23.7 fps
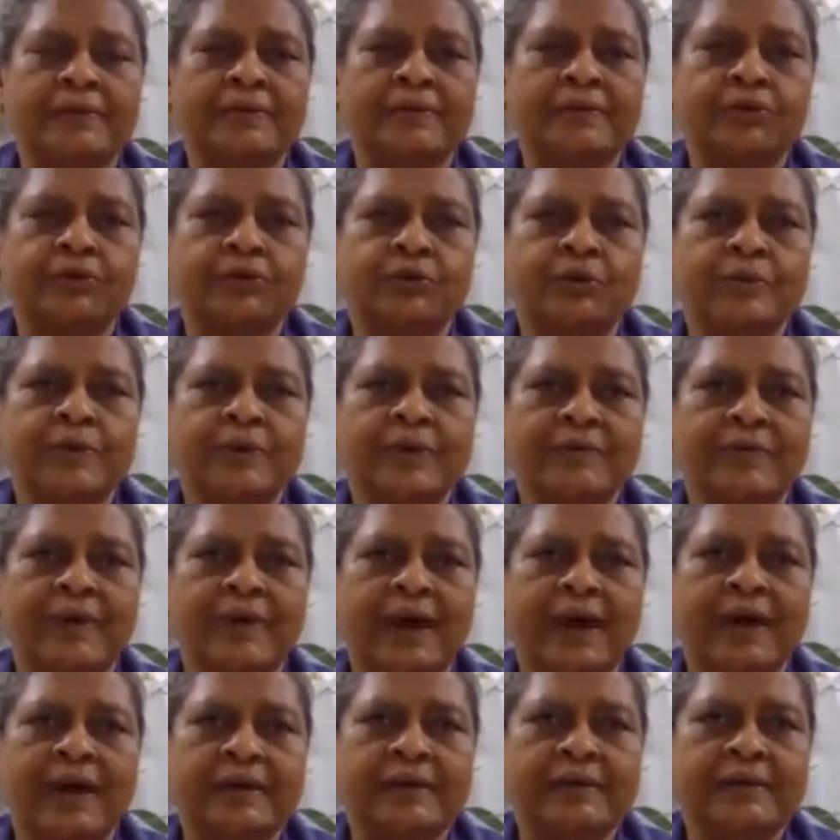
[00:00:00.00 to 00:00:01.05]
show me
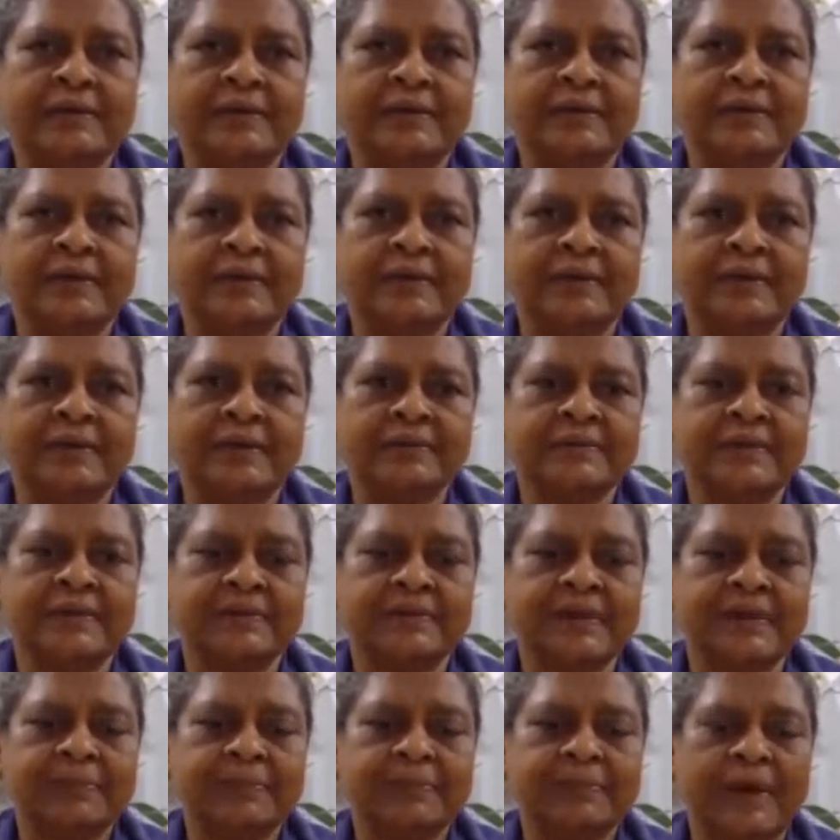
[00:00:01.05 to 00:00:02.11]
where the
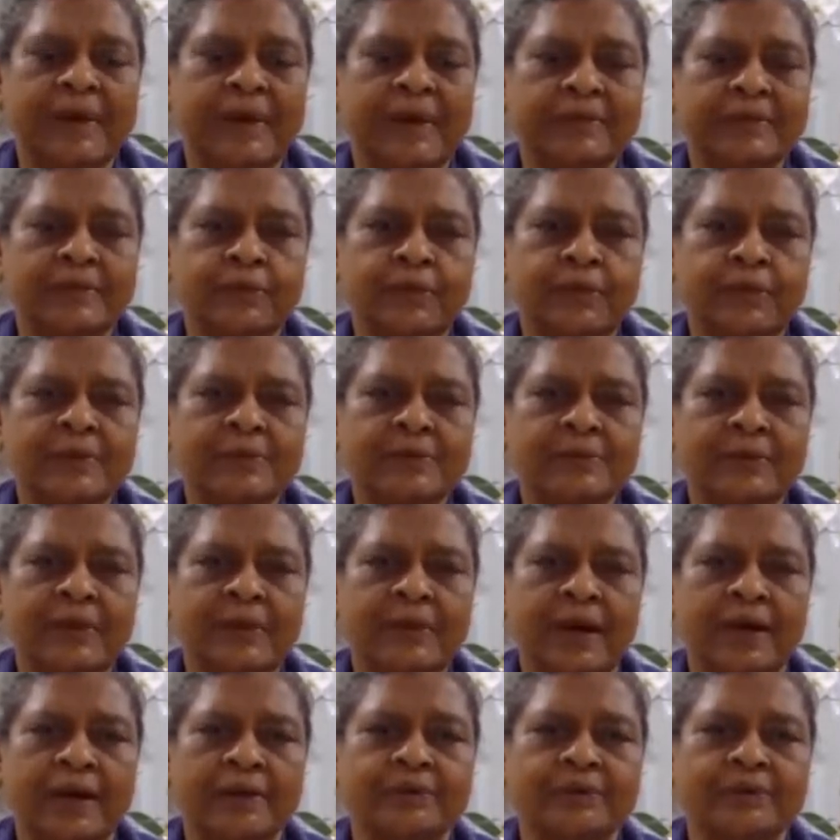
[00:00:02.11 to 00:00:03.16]
chapter and the verse
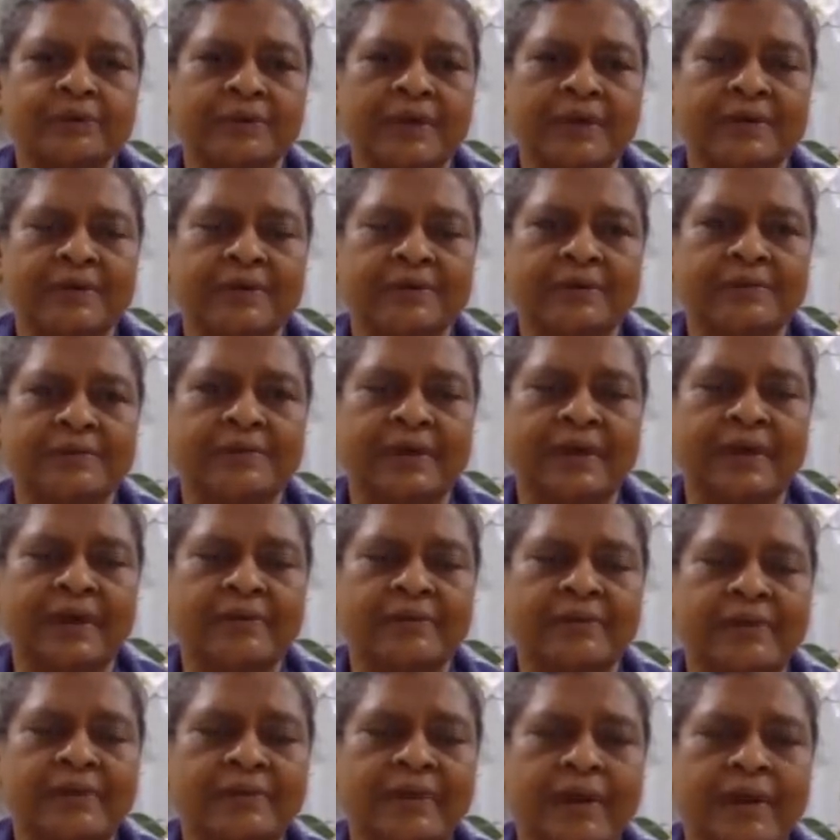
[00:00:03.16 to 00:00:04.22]
where you say it is
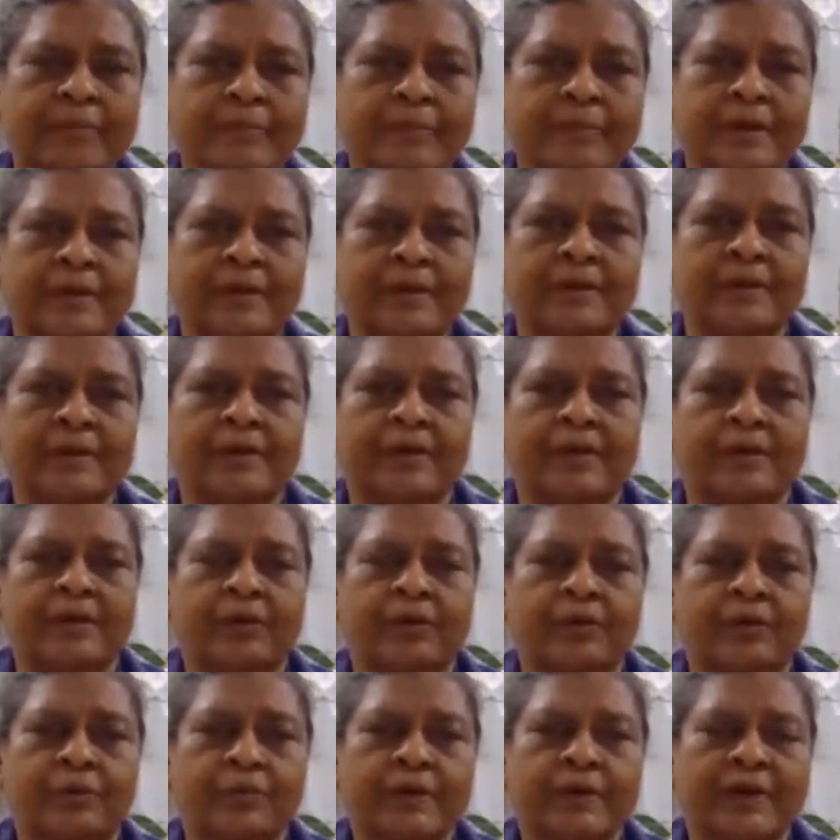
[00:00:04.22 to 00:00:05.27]
against the Dhamma
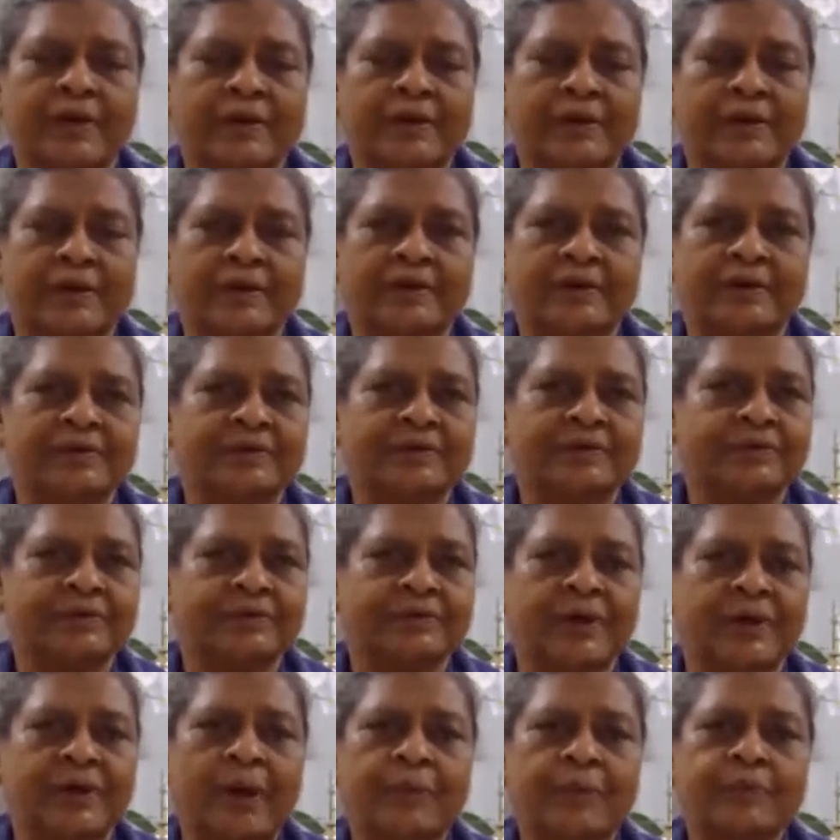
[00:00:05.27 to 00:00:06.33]
or Vinaya.
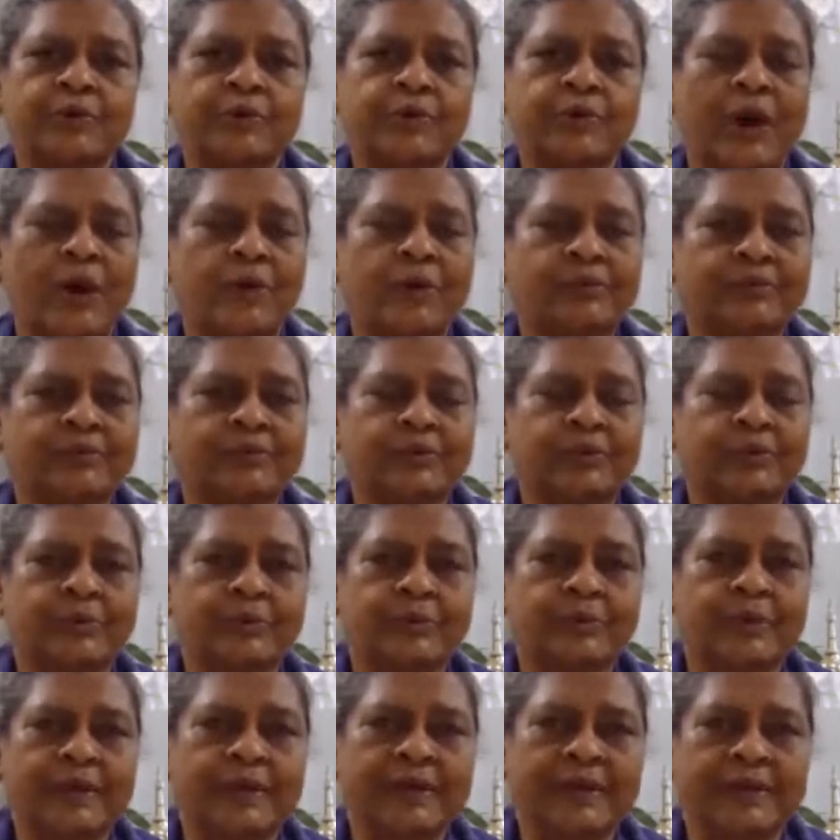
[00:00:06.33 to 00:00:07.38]
So up to now,
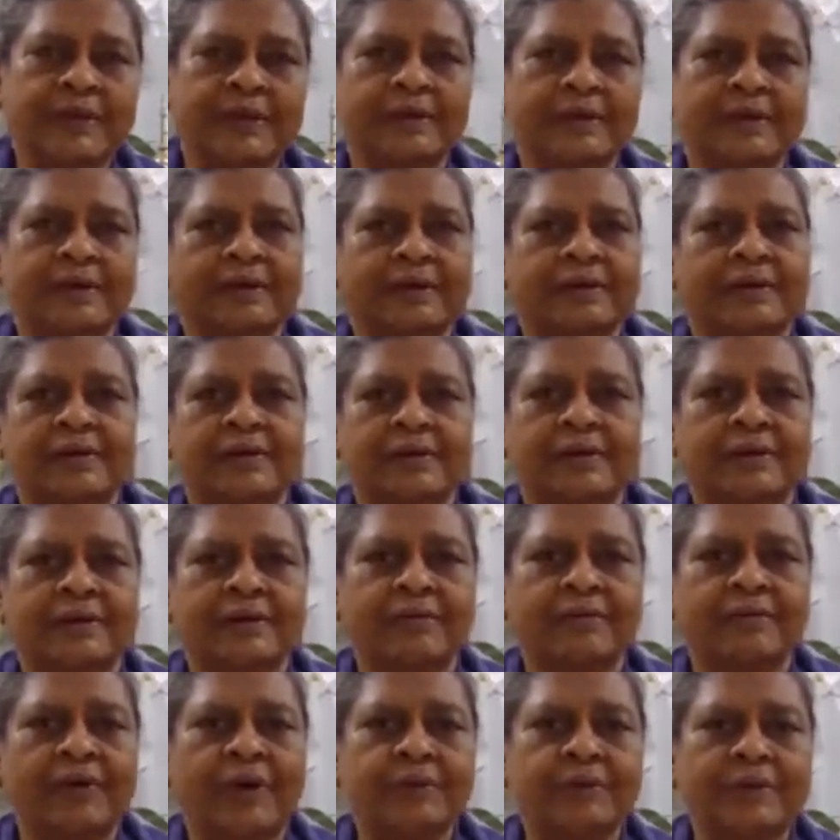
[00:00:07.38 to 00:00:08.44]
nobody
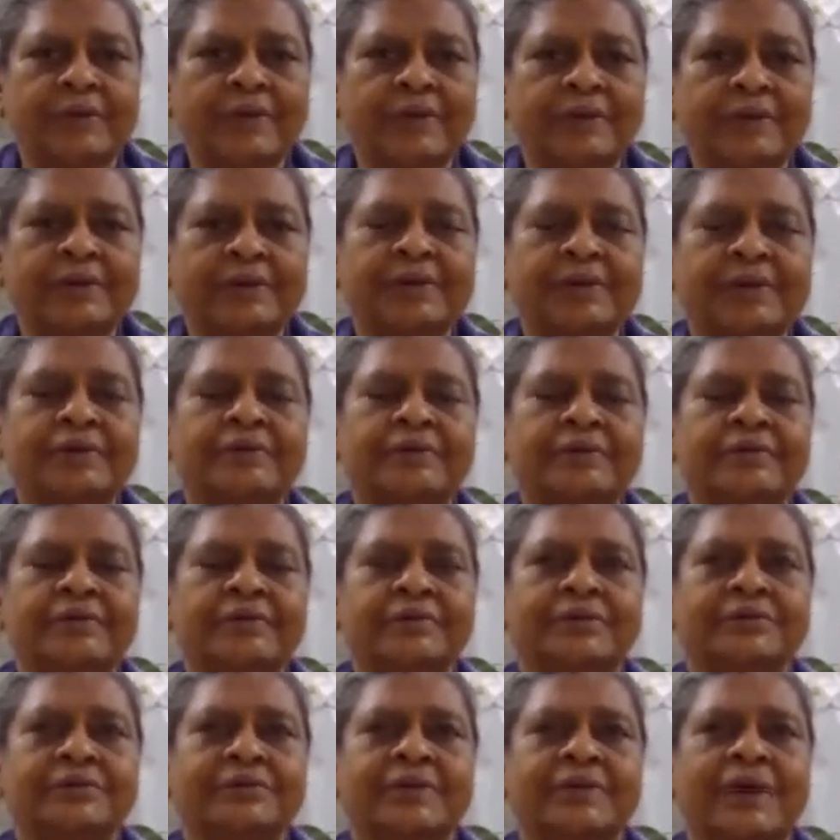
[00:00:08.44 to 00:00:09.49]
found it.
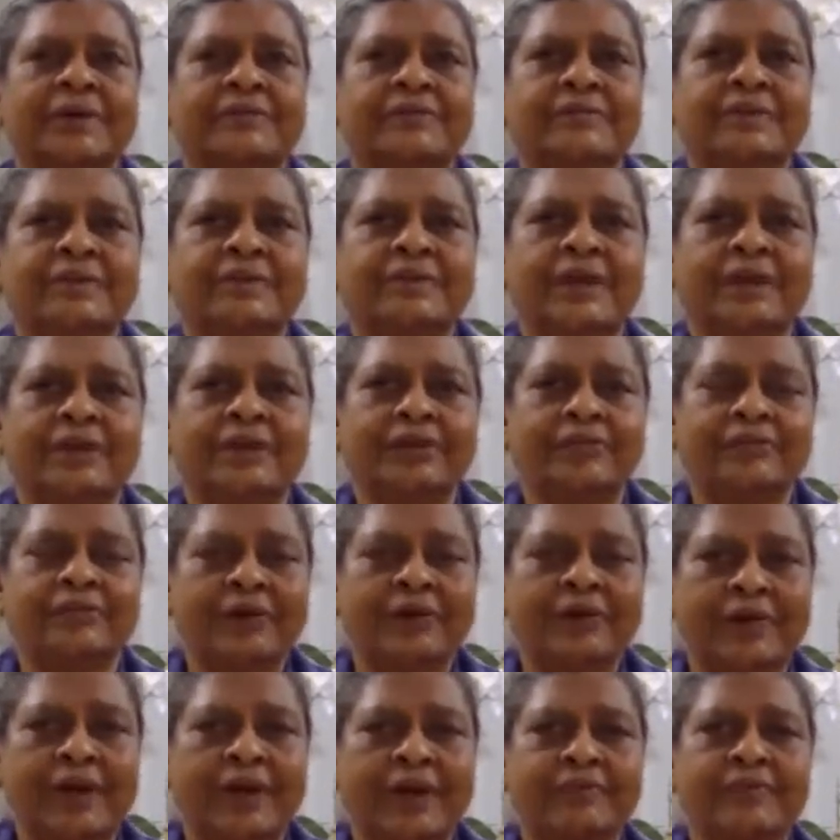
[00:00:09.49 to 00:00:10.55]
So that was the end of
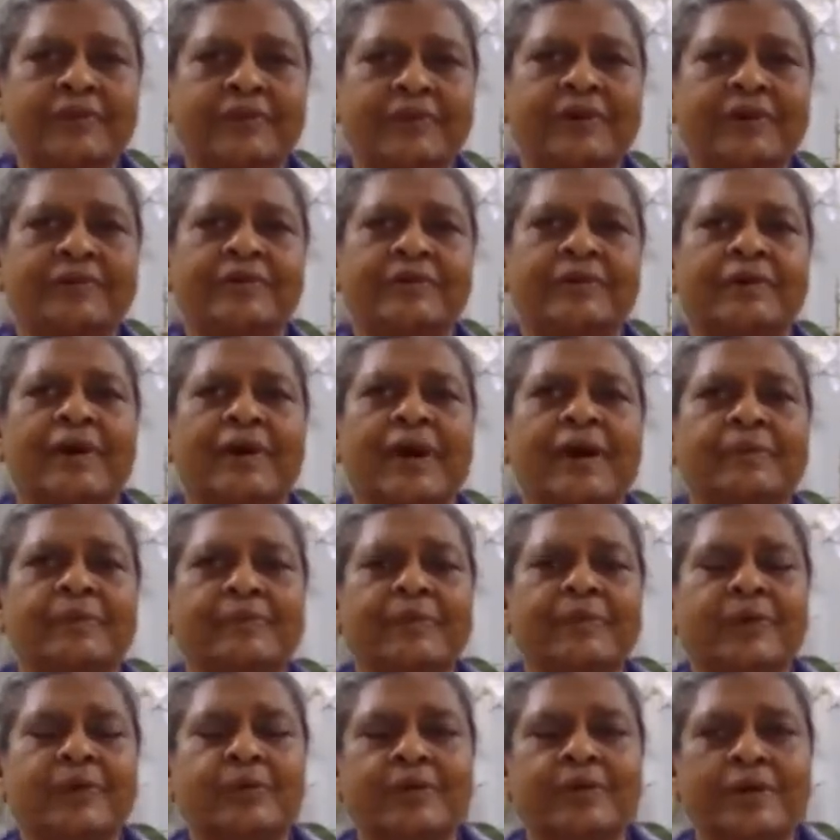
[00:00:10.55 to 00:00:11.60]
it, and we had
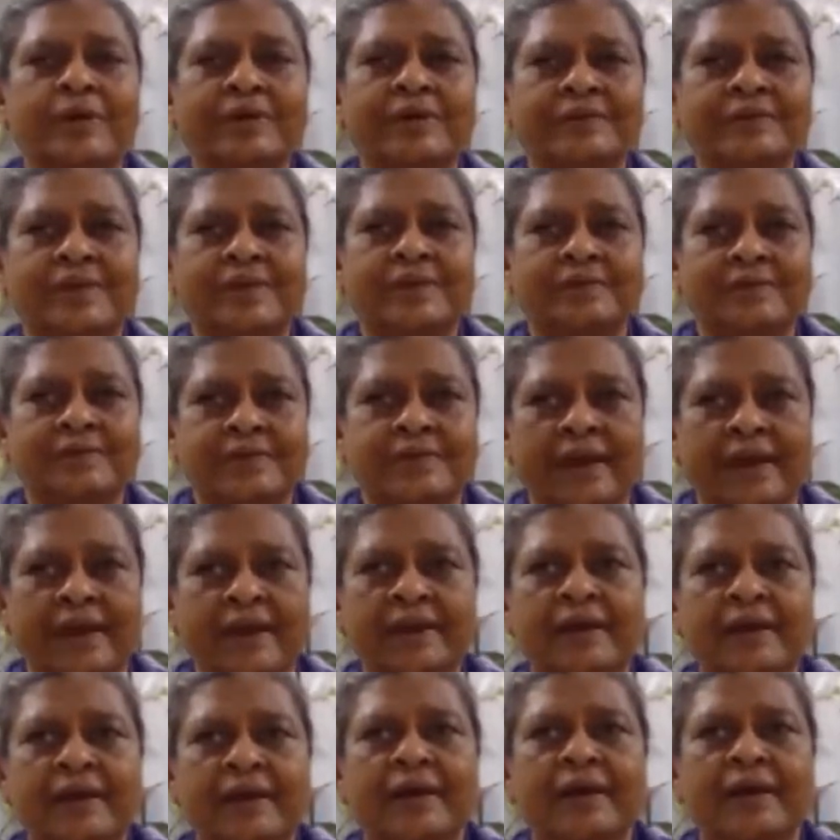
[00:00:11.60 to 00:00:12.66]
Bhikkhuni since
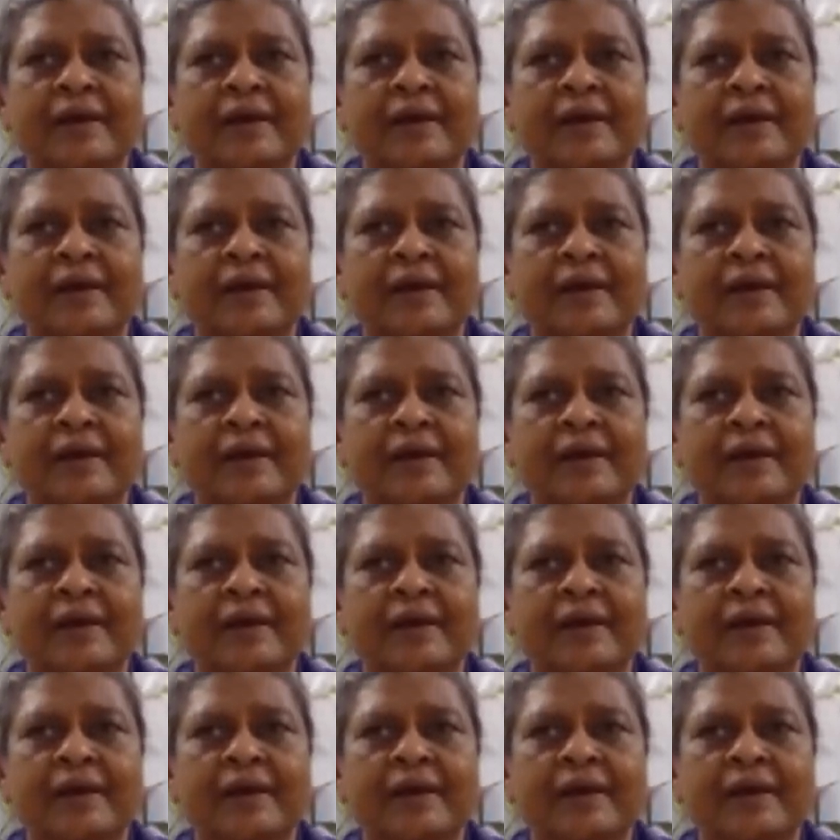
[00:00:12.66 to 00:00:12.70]
then.